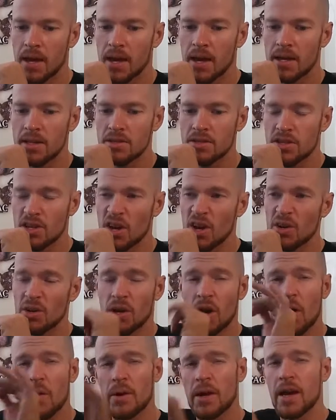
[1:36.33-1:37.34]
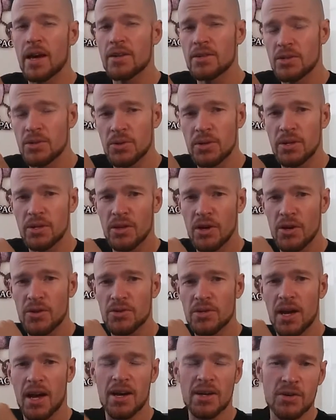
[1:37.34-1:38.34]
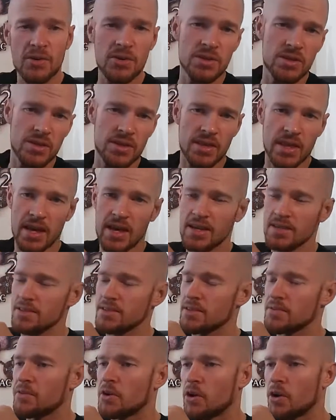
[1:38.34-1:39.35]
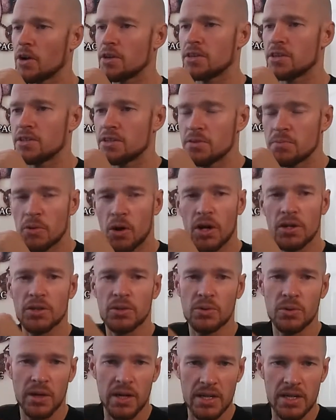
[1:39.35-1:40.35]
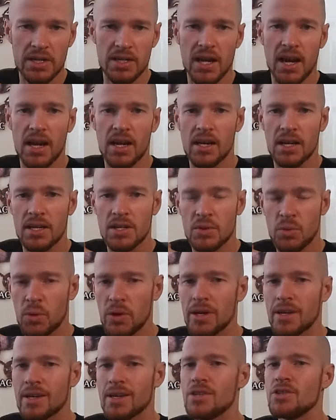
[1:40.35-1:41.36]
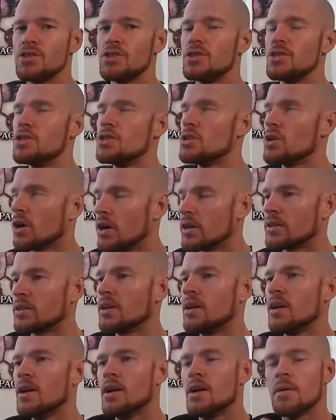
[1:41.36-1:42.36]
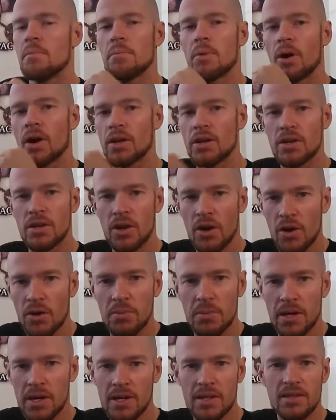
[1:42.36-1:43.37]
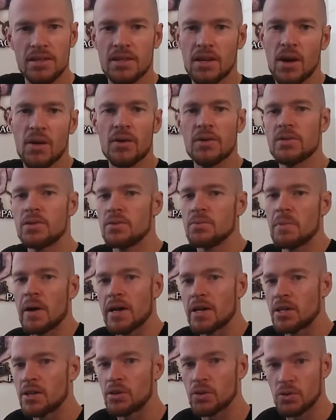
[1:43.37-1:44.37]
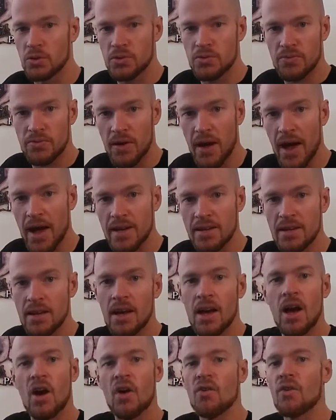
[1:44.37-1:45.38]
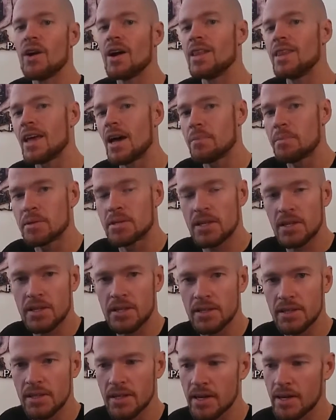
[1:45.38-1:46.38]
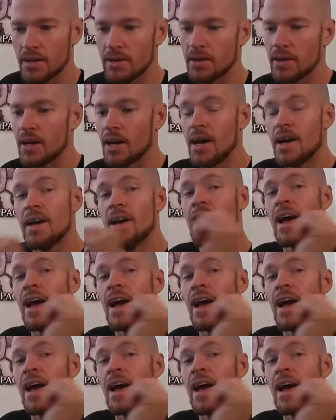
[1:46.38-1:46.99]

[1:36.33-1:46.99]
And so going out and doing those hundreds of thousands of crunches you might do each day and each week is not, by no means, going to make you lose fat around that particular area.